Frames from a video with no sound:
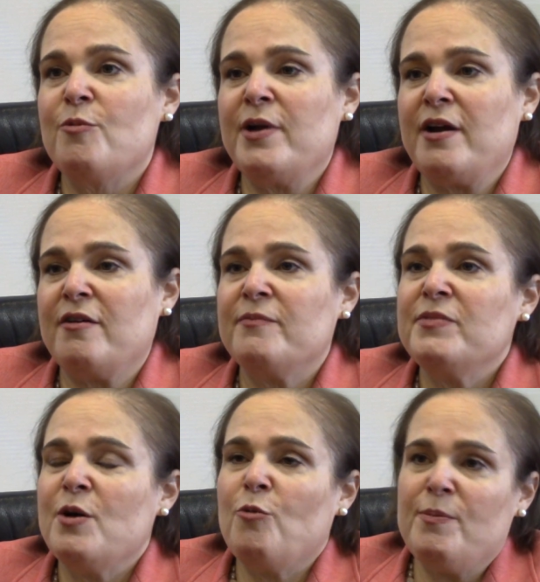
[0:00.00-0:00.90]
where
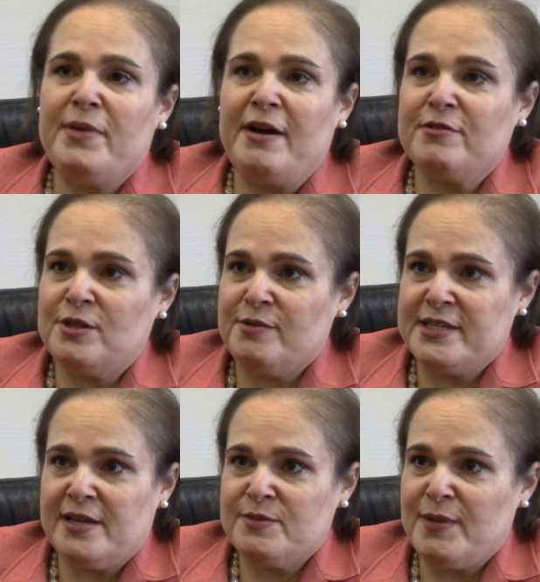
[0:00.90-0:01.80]
one parent
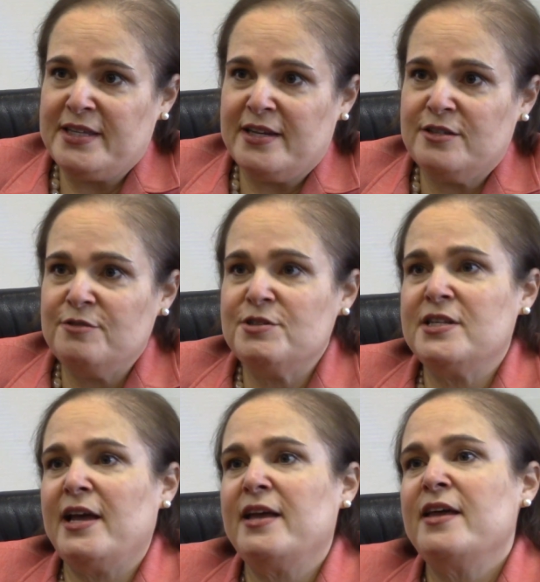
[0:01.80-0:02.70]
always has Monday,
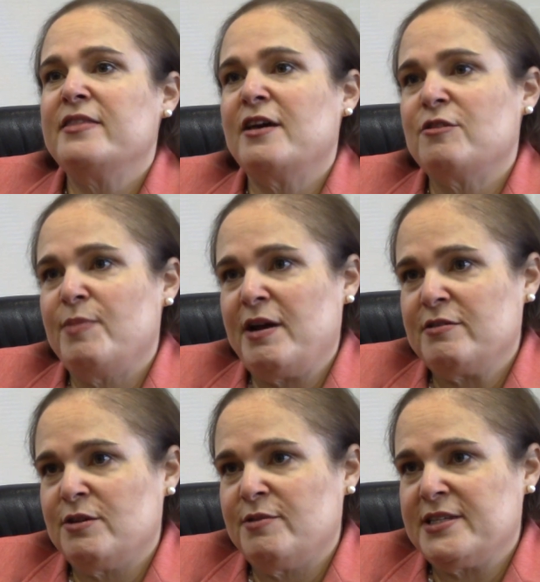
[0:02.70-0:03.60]
Tuesday, the other
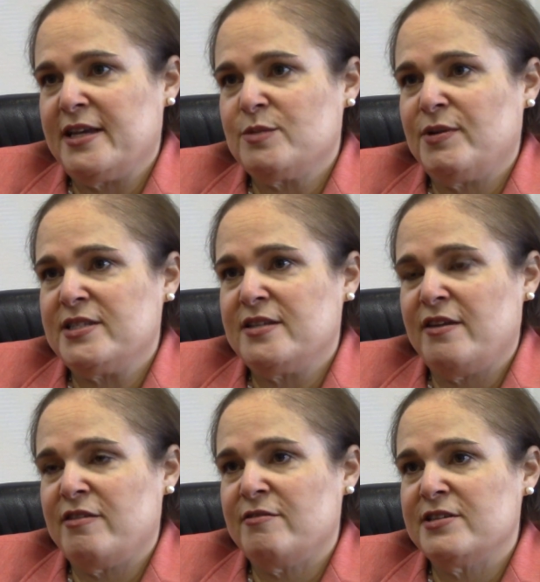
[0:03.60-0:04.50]
parent always has
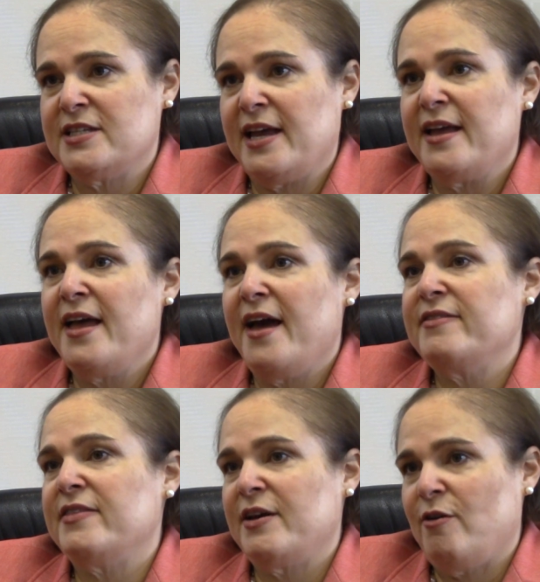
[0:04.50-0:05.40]
Wednesday, Thursday,
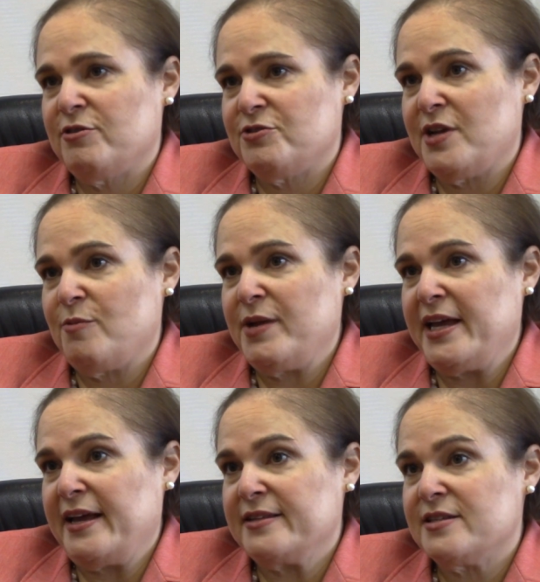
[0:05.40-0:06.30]
and then they alternate
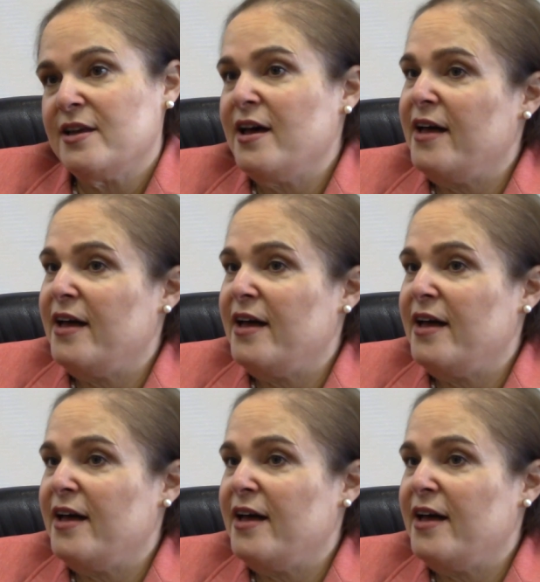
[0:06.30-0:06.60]
weekends.